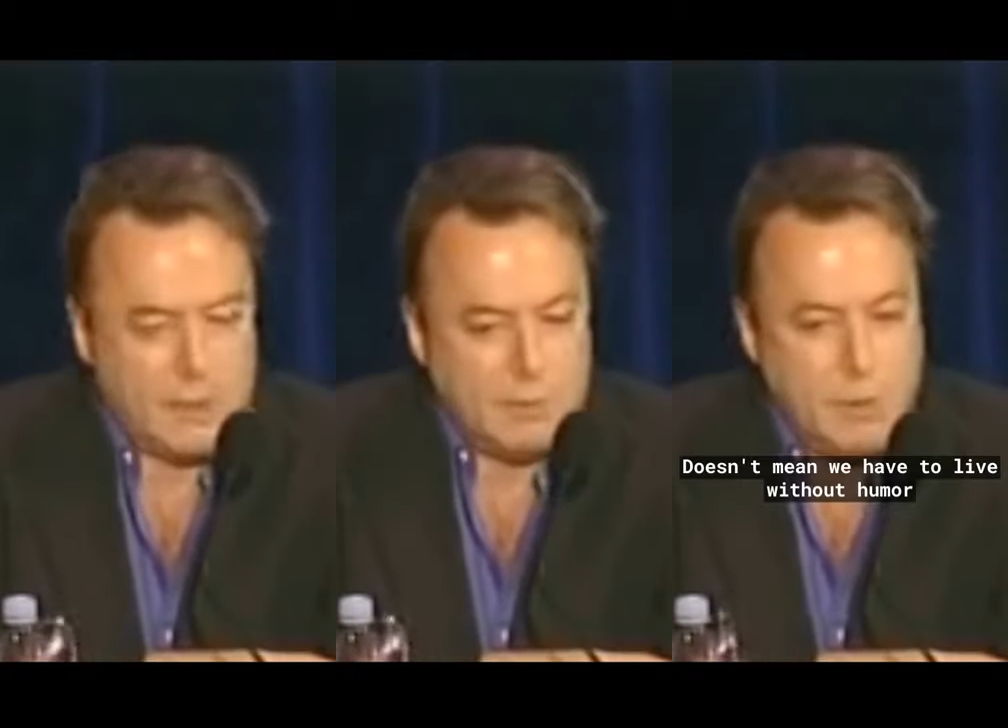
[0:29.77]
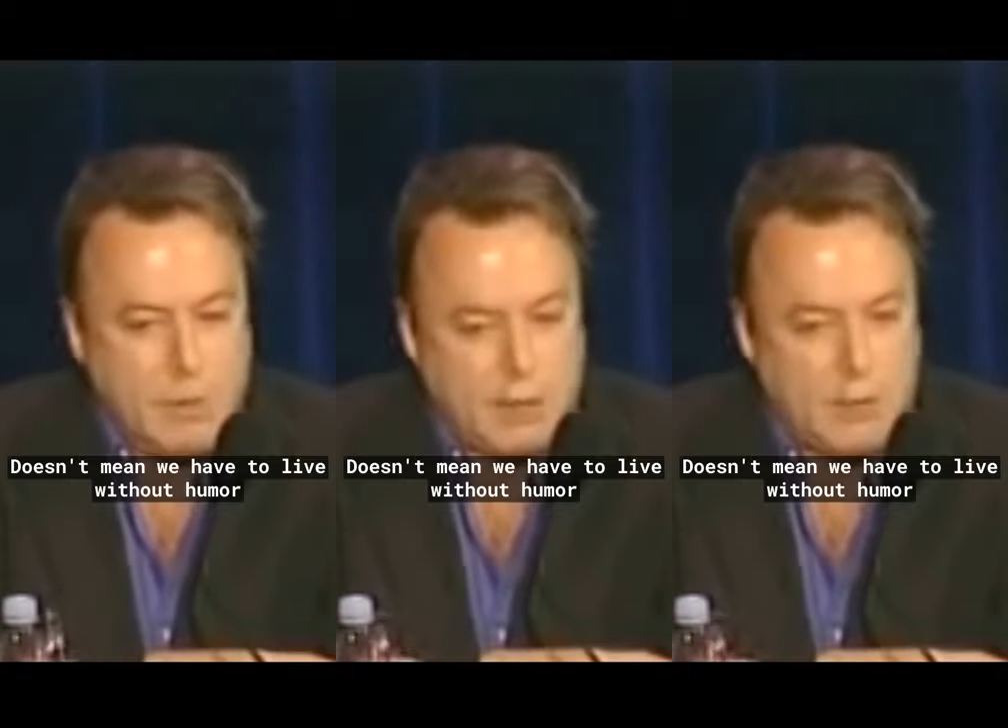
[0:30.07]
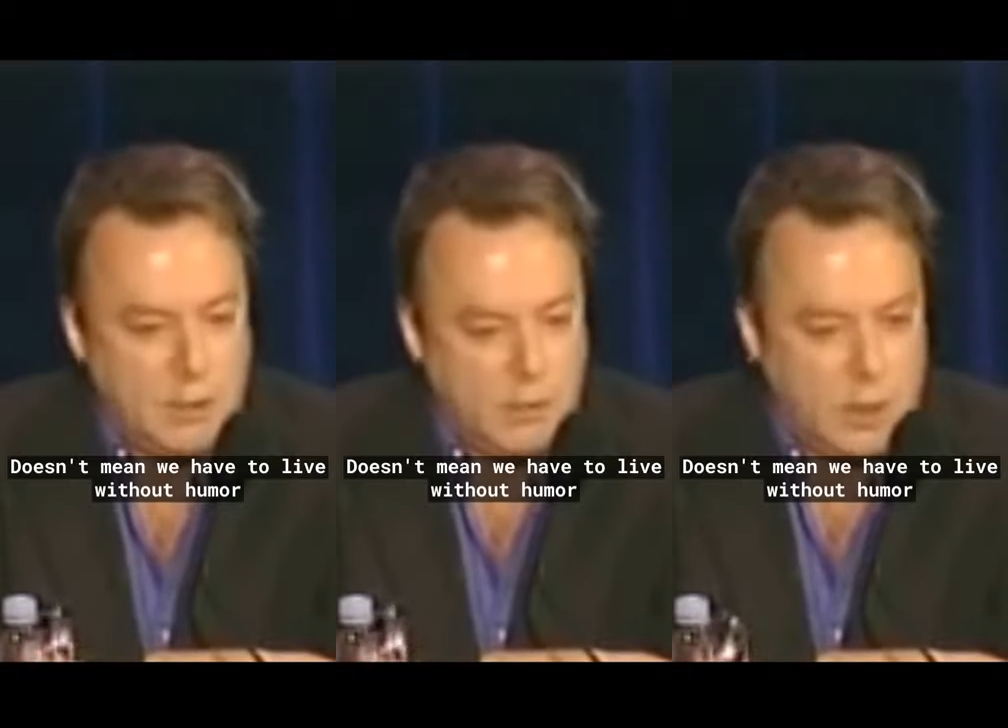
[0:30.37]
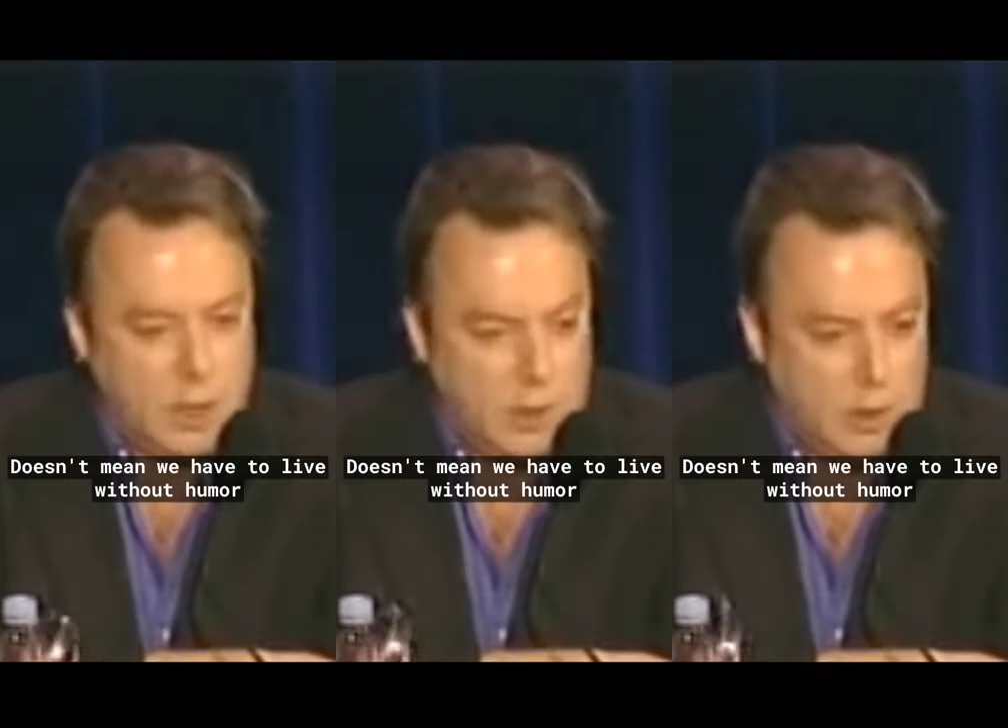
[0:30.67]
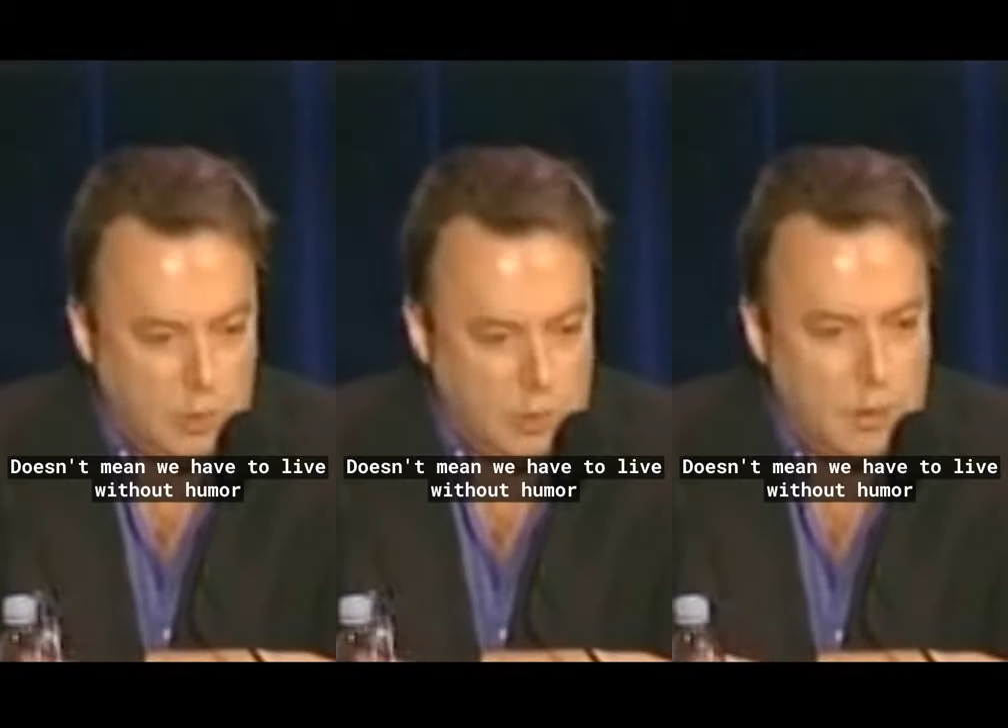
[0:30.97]
Doesn't mean we have to live without
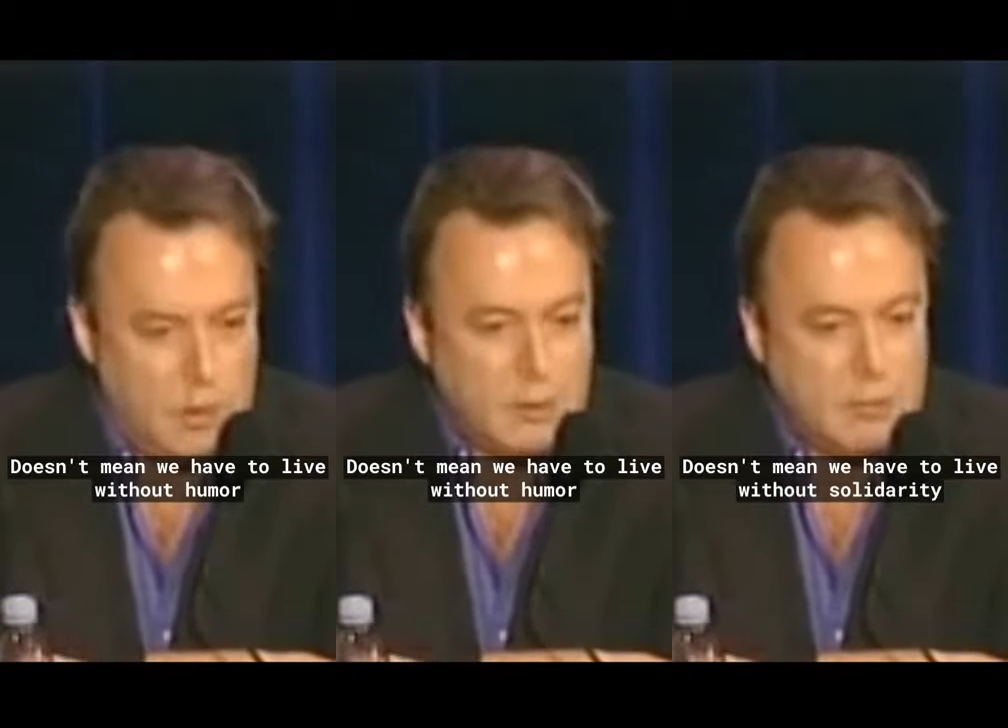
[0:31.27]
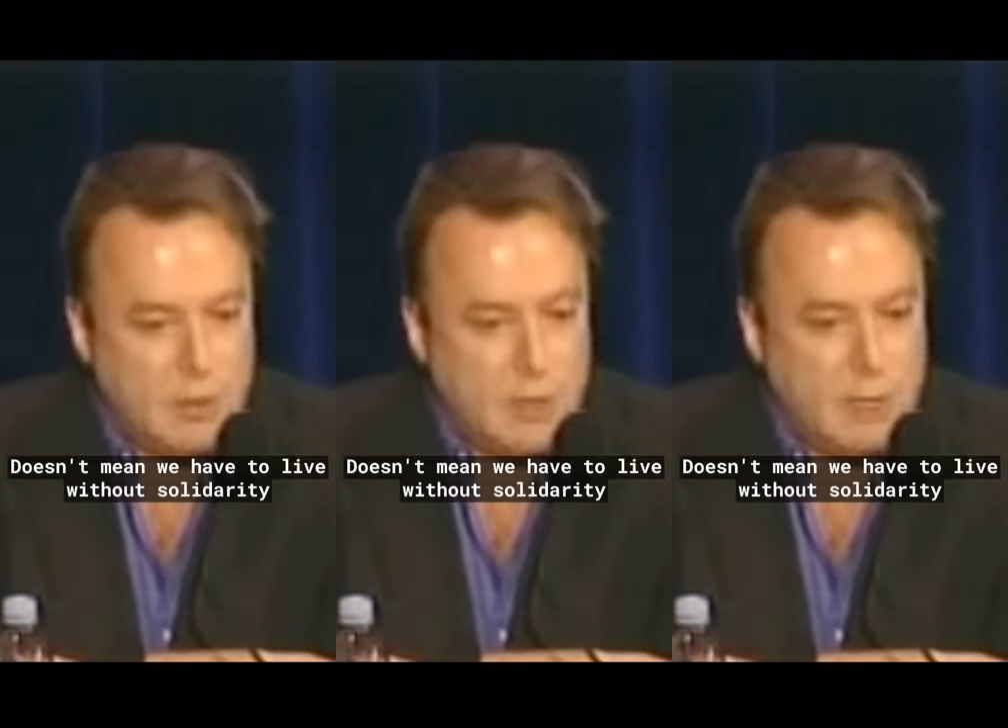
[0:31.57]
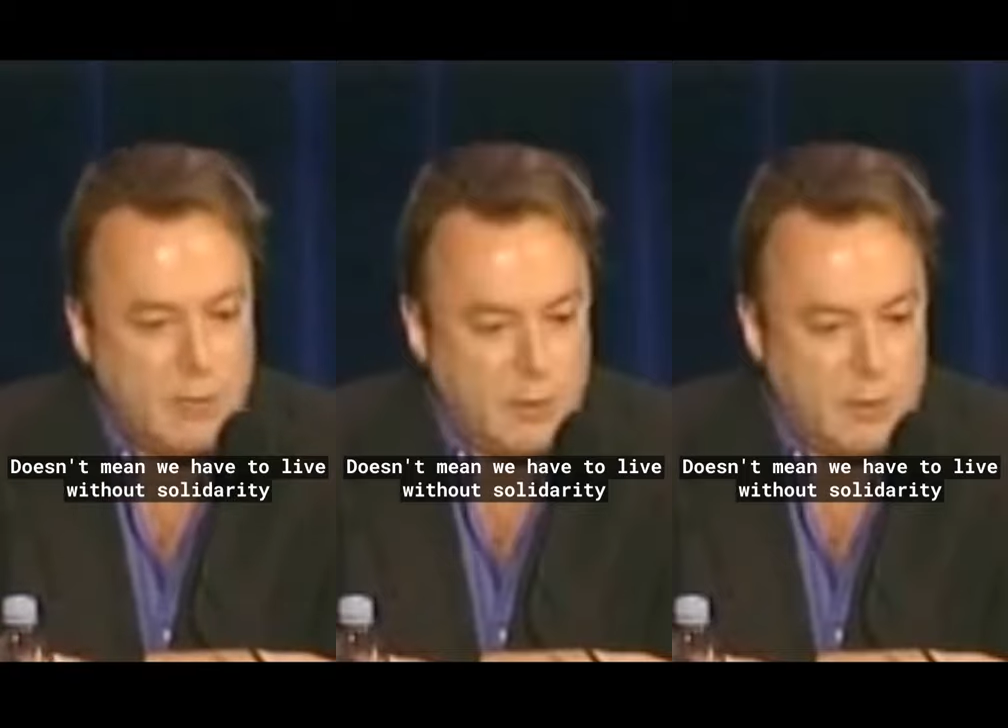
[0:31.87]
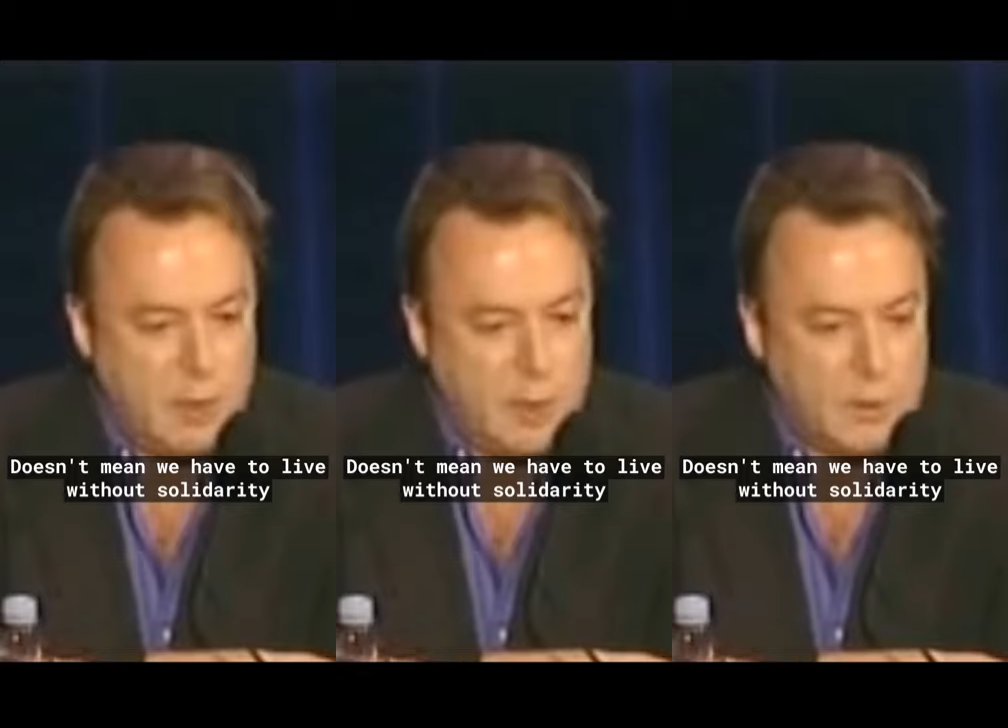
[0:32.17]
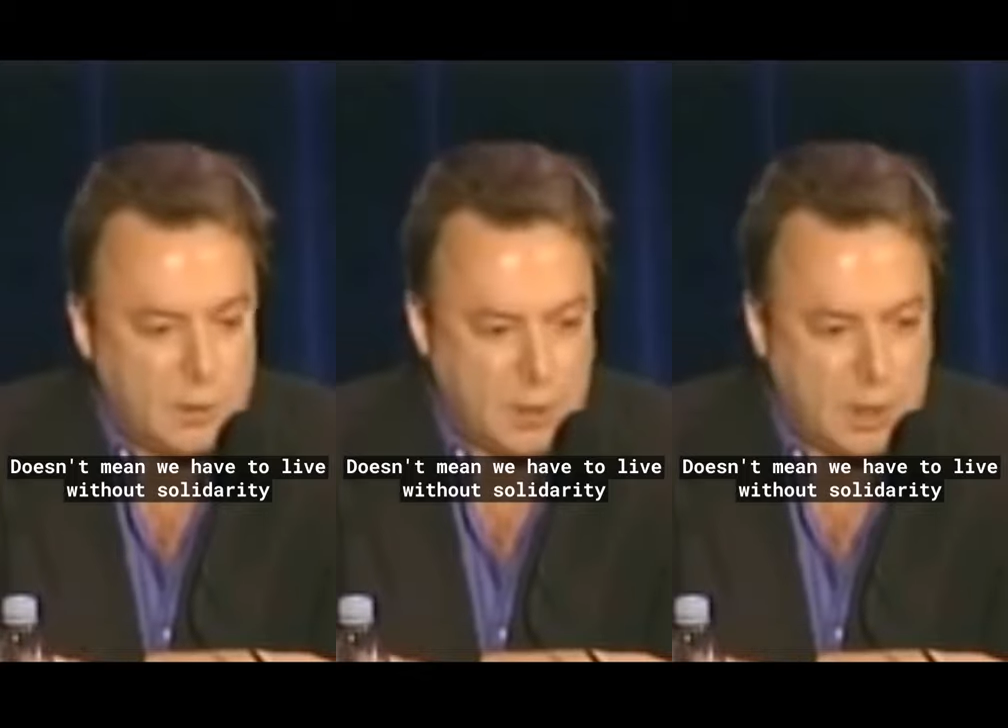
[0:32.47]
humor. Doesn't mean we have to live
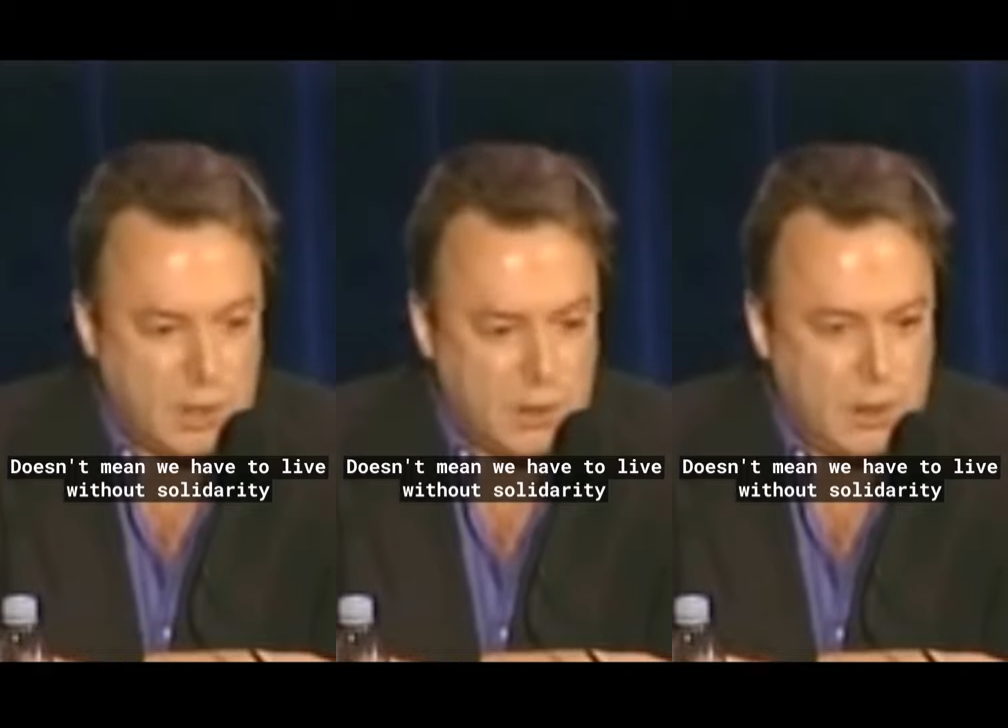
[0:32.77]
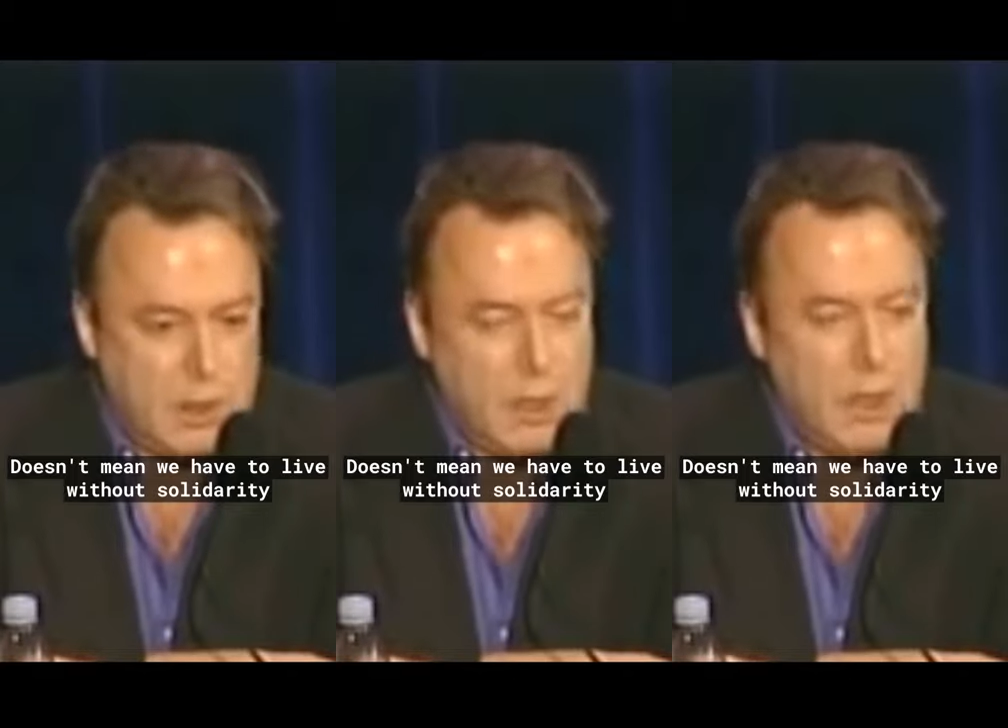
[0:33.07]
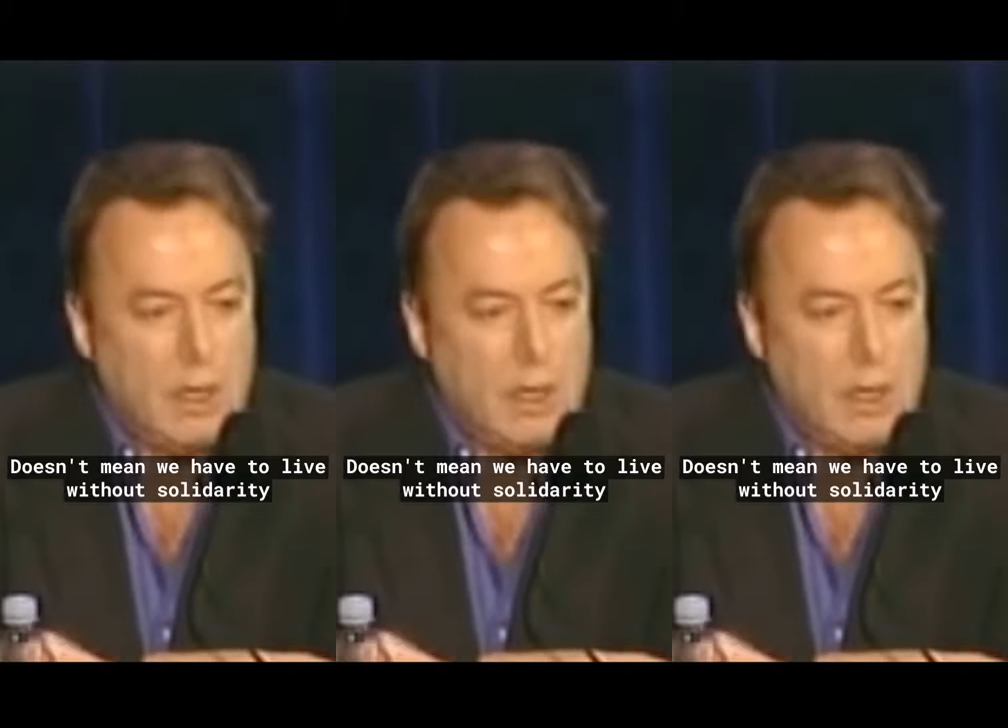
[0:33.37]
without solidarity